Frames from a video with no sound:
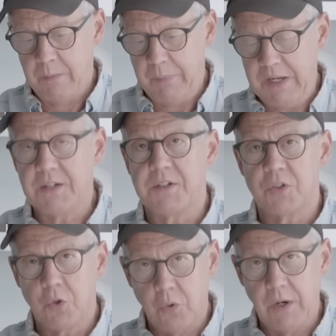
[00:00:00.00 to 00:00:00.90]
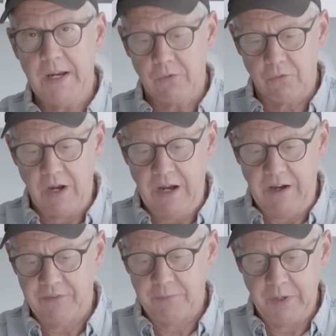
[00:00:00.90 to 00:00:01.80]
because it's quite
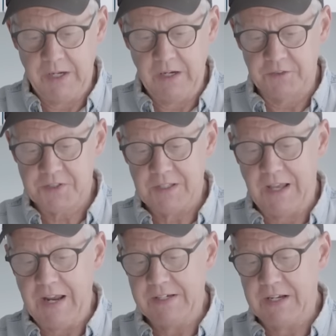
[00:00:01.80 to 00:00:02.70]
rough, but it'll slide